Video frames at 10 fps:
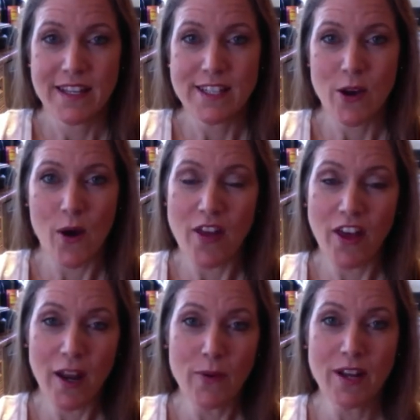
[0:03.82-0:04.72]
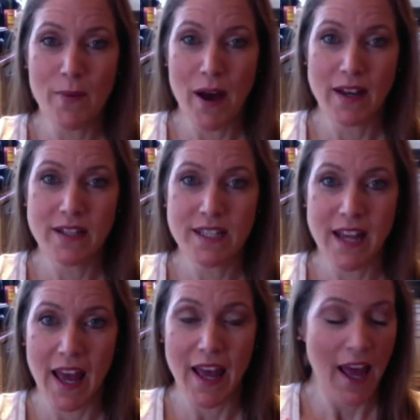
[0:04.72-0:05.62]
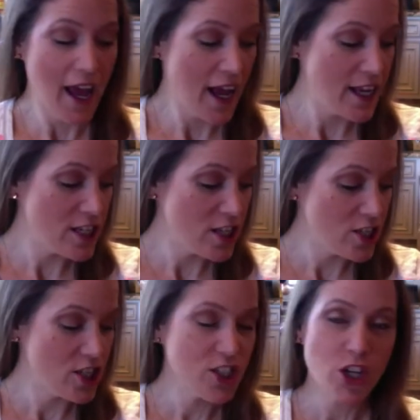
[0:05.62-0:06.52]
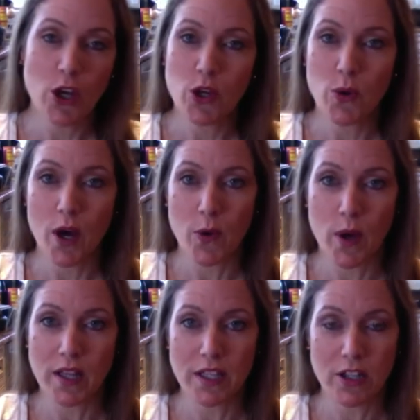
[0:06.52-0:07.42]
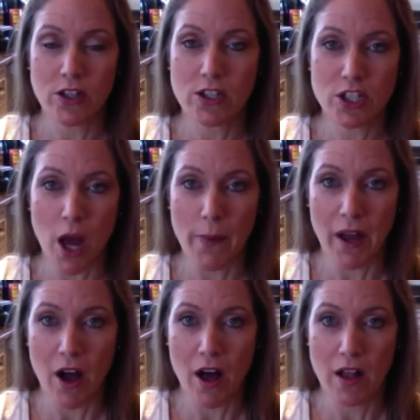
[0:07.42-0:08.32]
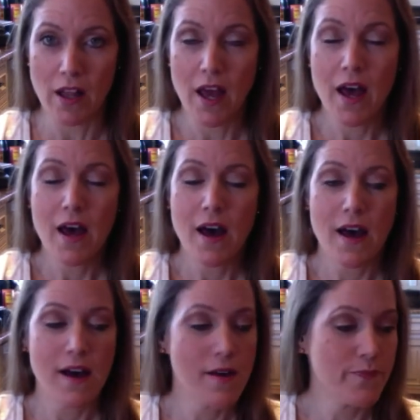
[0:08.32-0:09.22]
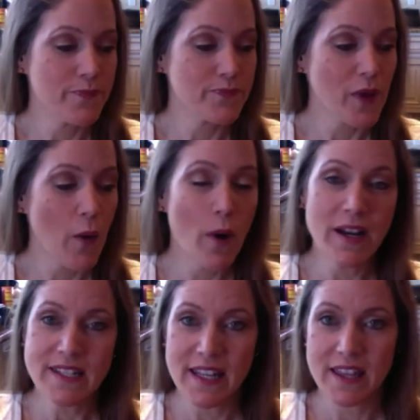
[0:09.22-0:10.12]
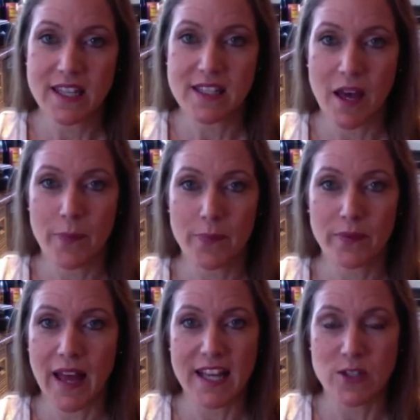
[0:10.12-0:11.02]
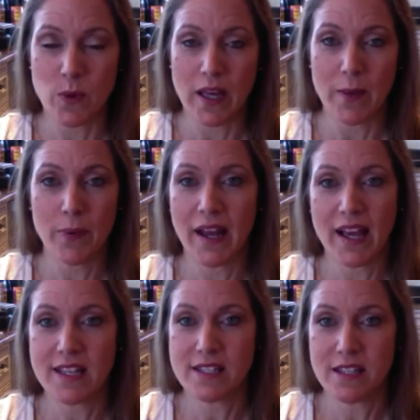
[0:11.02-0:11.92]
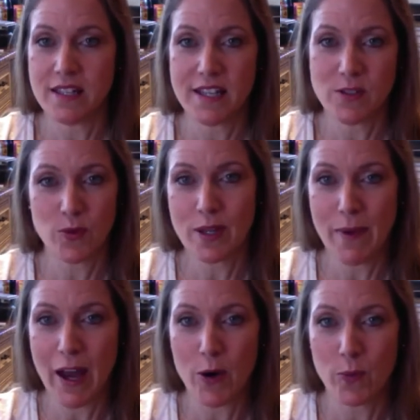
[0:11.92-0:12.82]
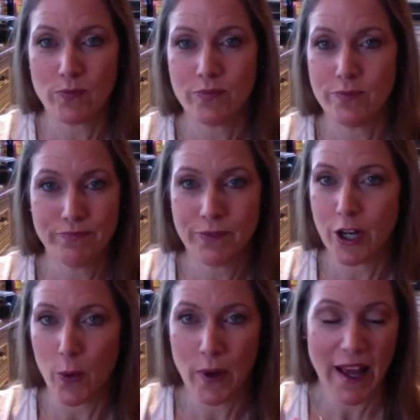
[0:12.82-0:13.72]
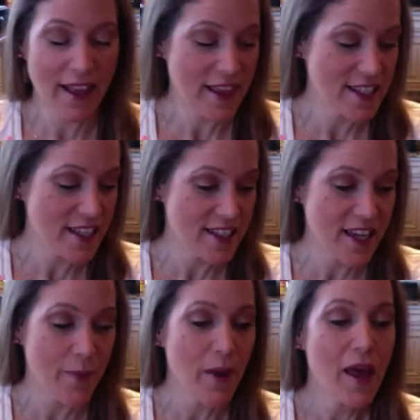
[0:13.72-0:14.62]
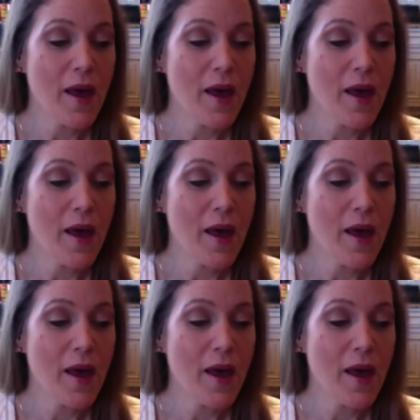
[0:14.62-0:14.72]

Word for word: So I thought I would come on today and just show you a quick little shopping haul. Um, I wanted to get this up last week, but I guess it doesn't really matter, you know, when I get these things up.